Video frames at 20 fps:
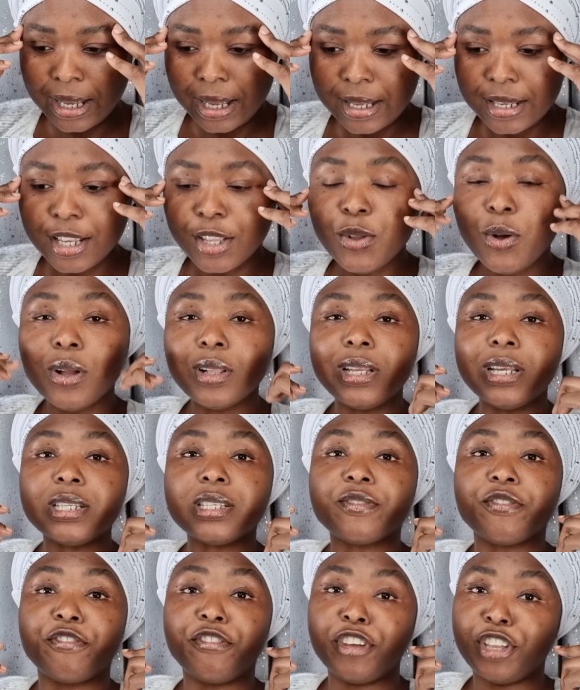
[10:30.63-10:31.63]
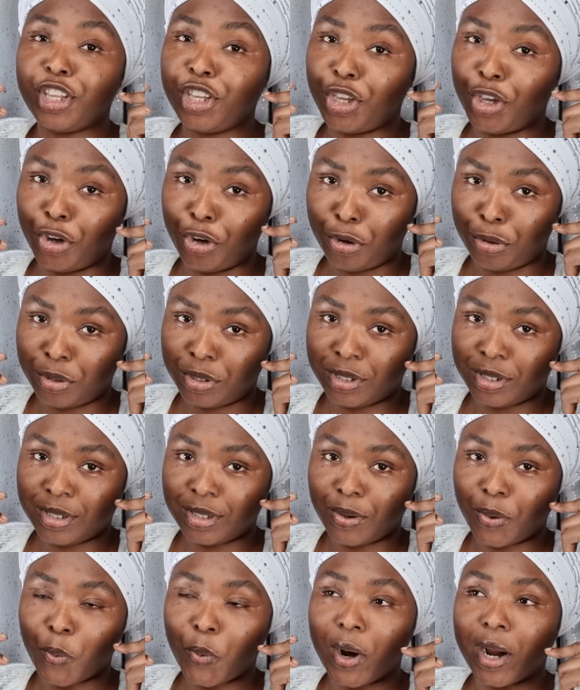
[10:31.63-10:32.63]
You know these videos
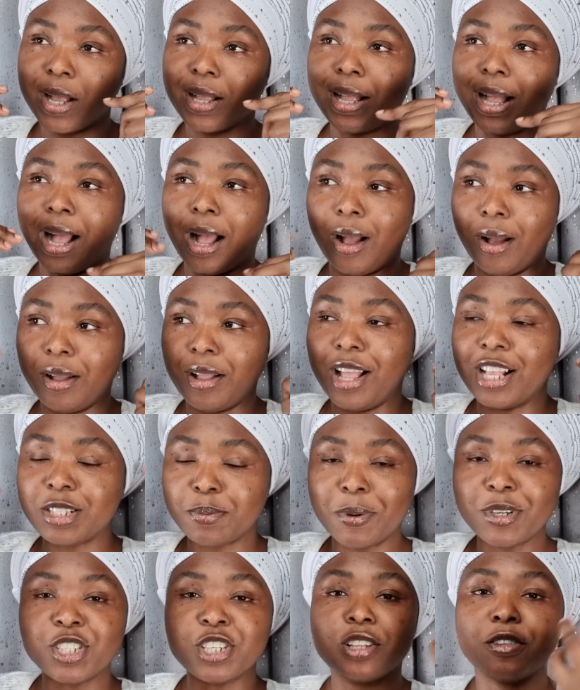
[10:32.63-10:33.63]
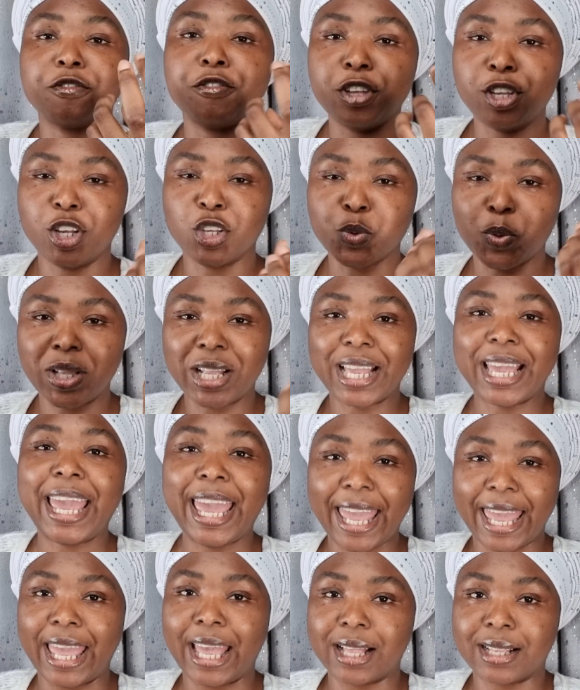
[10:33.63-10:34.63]
where, especially the videos with the
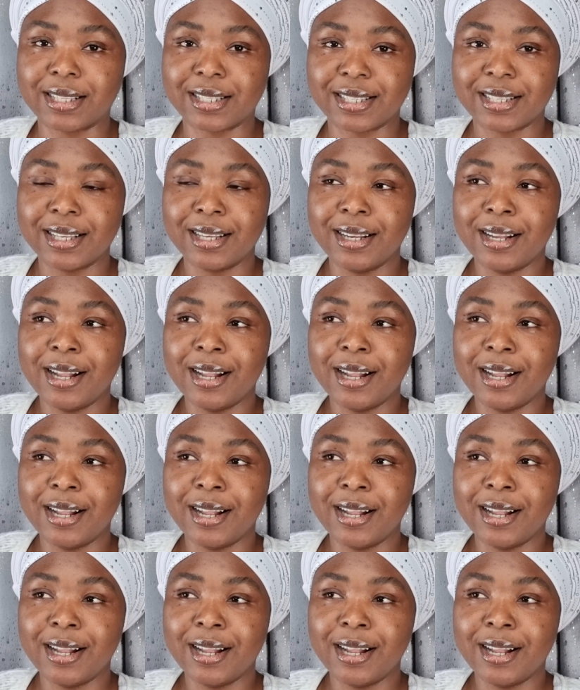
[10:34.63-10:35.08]
cakes,